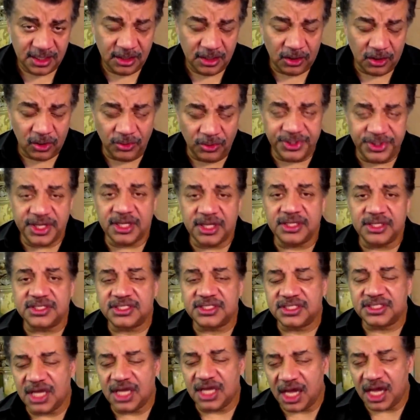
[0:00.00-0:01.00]
holding
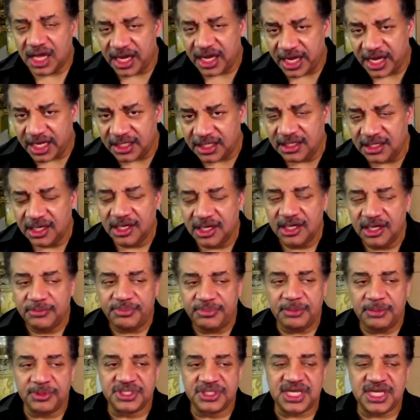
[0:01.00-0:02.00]
aside
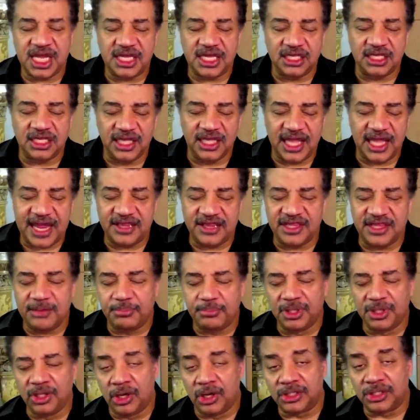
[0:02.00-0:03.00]
people taking land that
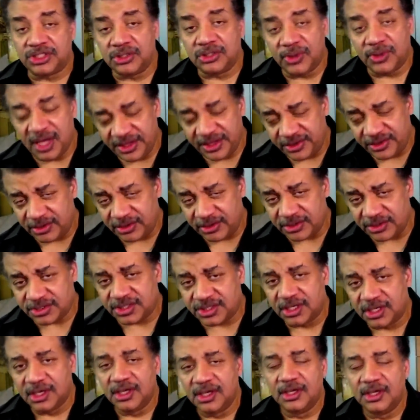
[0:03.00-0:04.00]
belonged to others,
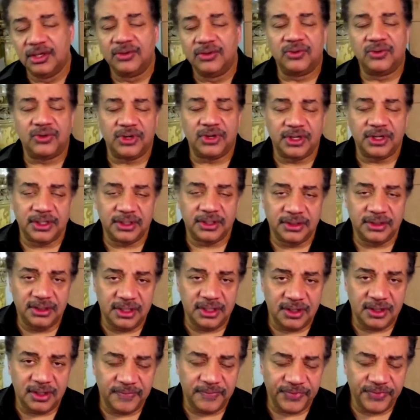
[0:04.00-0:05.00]
or, you
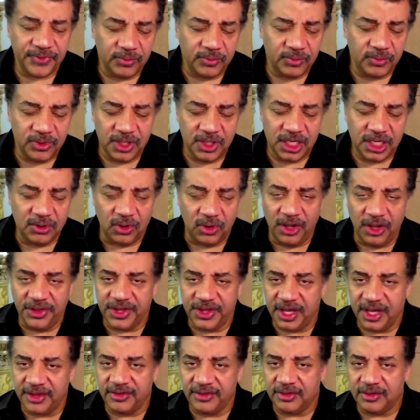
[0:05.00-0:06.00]
know, and all
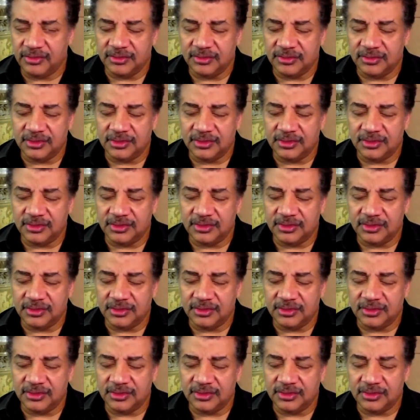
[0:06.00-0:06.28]
the other